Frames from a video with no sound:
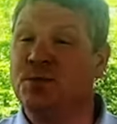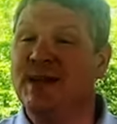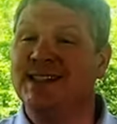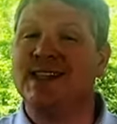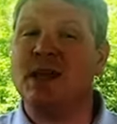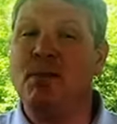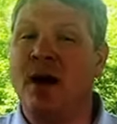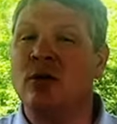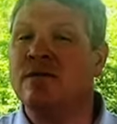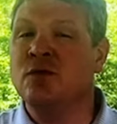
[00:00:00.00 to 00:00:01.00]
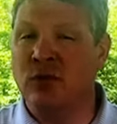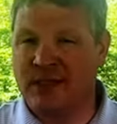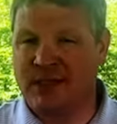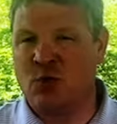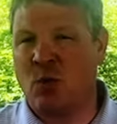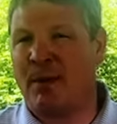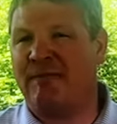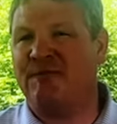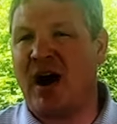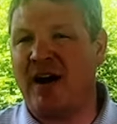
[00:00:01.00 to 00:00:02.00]
means that the amount of new listings were up by
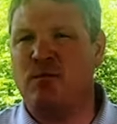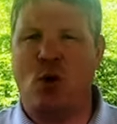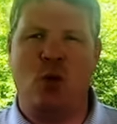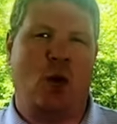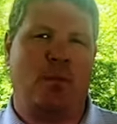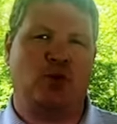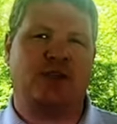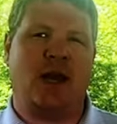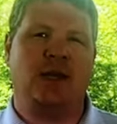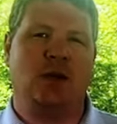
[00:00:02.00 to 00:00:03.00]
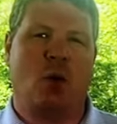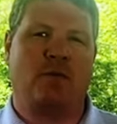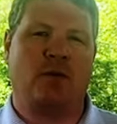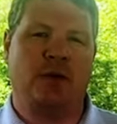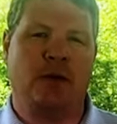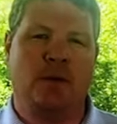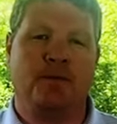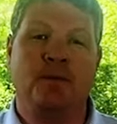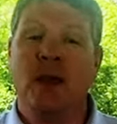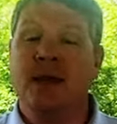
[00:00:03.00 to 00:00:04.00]
5.1% year over year.
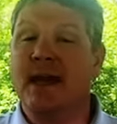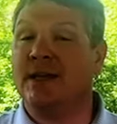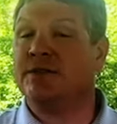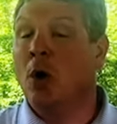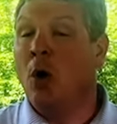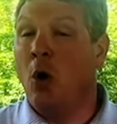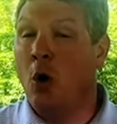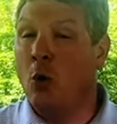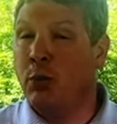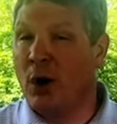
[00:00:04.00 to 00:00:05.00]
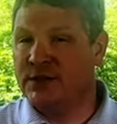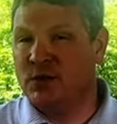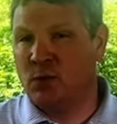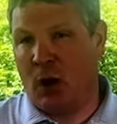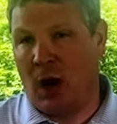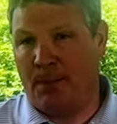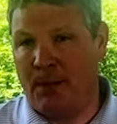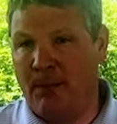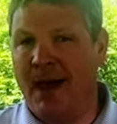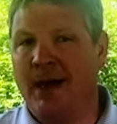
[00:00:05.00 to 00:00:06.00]
Yes, home prices were up
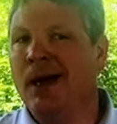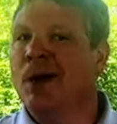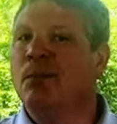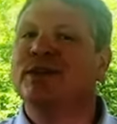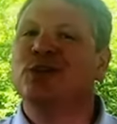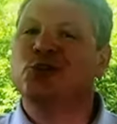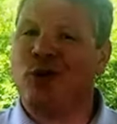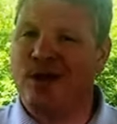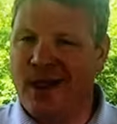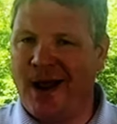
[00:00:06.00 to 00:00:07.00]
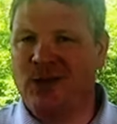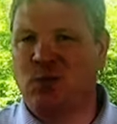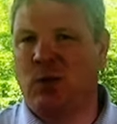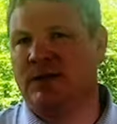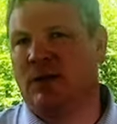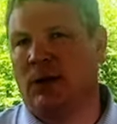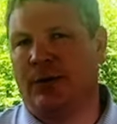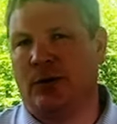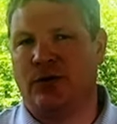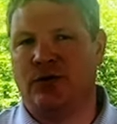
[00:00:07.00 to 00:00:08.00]
in May, but the trend line is what is a
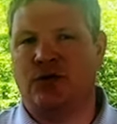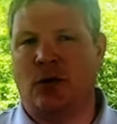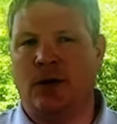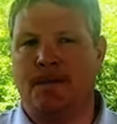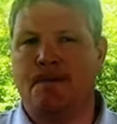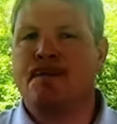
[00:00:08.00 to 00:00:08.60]
little concerning.